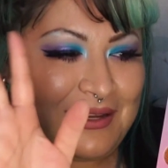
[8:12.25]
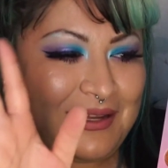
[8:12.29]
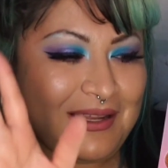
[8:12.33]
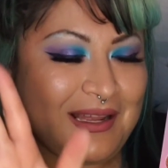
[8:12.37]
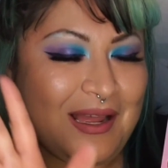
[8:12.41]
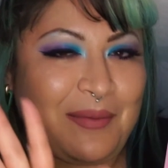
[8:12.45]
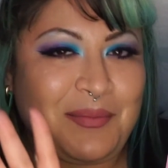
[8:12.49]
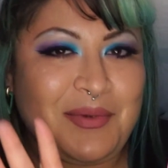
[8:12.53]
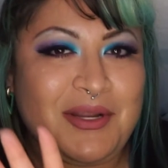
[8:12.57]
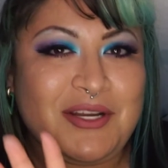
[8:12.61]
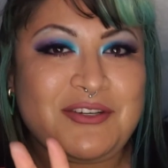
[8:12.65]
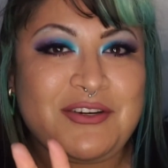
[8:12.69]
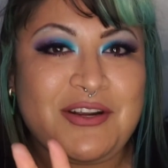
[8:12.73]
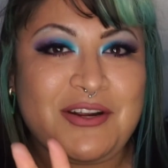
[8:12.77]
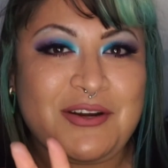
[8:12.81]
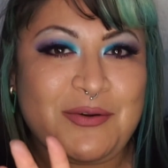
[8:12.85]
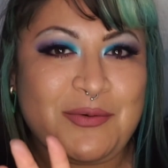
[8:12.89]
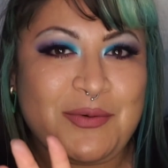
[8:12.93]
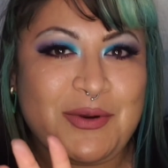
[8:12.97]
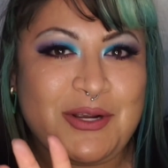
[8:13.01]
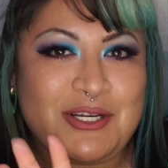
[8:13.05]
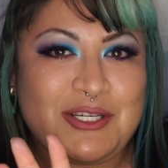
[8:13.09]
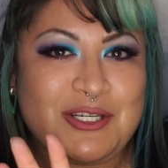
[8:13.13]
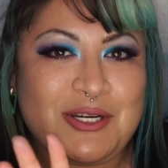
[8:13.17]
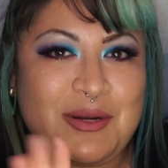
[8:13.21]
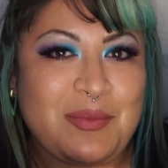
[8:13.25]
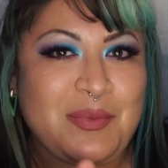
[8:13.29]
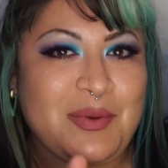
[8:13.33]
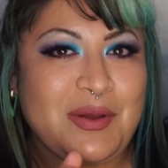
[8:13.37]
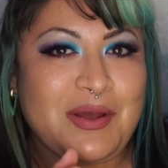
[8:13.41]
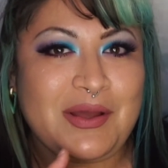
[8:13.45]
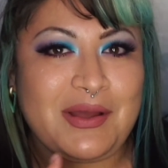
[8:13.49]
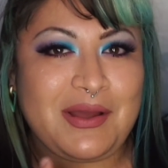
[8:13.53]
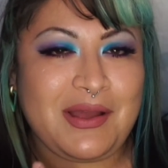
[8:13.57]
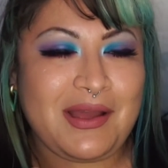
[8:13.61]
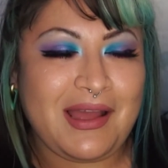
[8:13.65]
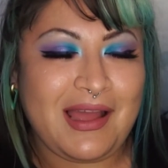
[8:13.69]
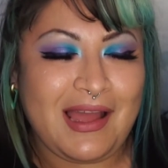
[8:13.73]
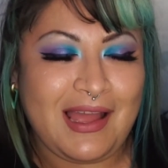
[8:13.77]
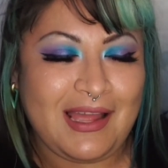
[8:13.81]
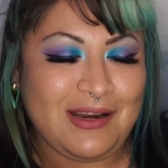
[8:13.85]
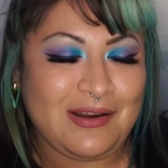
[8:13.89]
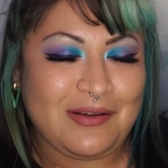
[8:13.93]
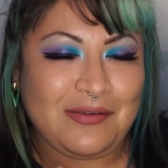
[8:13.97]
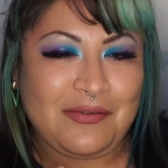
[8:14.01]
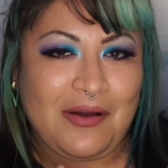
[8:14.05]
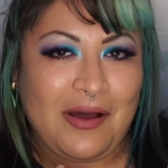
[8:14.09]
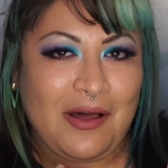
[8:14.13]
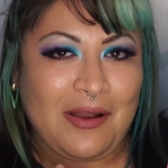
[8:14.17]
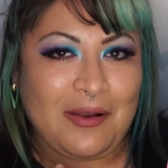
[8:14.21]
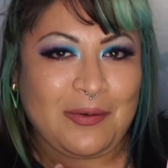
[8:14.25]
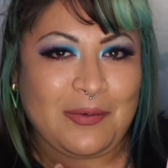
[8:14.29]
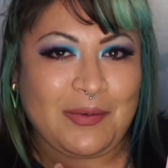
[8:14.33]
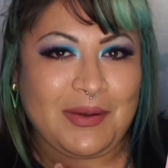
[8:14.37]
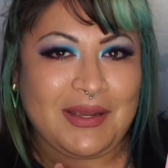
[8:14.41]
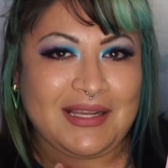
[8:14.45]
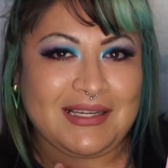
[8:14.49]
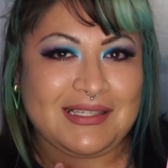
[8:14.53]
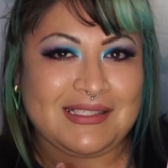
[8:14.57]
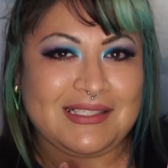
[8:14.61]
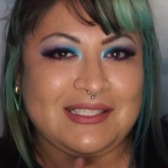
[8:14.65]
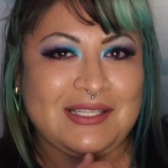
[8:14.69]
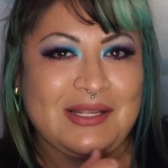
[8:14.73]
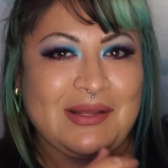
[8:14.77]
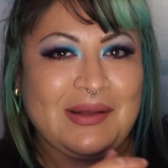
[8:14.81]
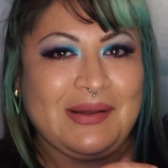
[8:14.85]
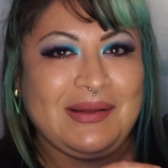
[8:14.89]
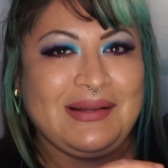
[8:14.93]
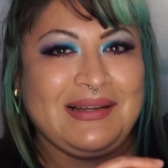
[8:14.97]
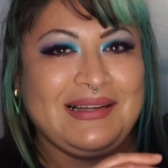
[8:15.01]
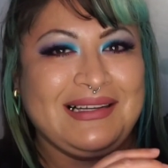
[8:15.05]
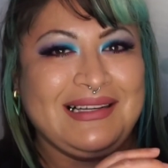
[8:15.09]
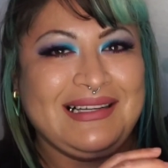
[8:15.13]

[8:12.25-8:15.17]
I'm not trying to rush it, but I love Halloween, so